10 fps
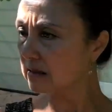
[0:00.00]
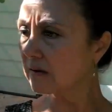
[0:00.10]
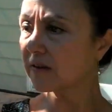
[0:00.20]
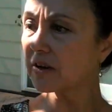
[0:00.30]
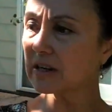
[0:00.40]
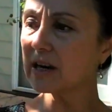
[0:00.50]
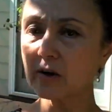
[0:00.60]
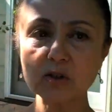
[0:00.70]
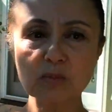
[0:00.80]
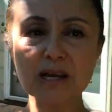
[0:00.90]
a very
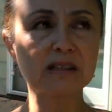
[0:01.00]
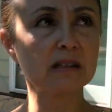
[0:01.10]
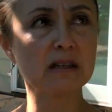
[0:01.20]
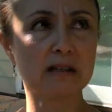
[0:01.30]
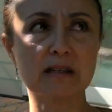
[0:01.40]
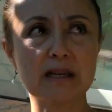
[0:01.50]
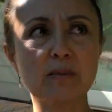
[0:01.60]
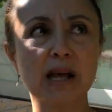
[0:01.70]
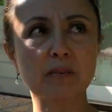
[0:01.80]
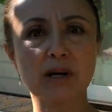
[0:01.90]
narrow space. It doesn't seem
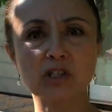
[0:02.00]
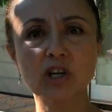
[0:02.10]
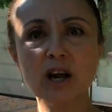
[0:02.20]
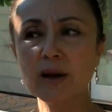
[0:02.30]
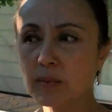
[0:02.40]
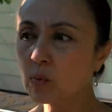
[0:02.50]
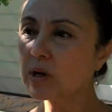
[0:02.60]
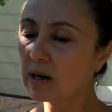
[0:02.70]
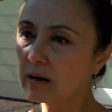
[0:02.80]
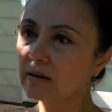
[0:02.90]
like much. But
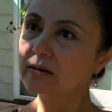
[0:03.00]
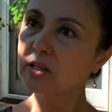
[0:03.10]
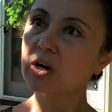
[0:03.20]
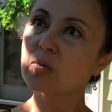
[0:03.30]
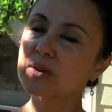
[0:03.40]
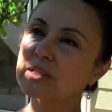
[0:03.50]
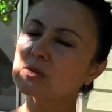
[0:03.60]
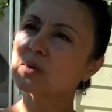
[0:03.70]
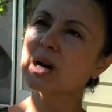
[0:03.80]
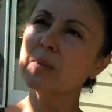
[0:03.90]
when this
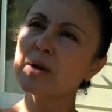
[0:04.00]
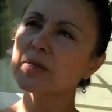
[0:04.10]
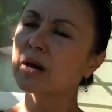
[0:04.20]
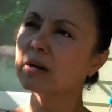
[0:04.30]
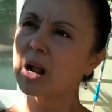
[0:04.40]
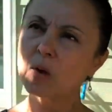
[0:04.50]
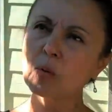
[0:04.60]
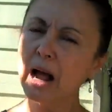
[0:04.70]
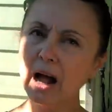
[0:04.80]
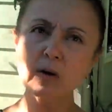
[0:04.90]
went up, I thought,
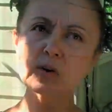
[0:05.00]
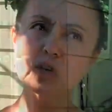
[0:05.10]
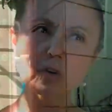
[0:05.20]
wow, you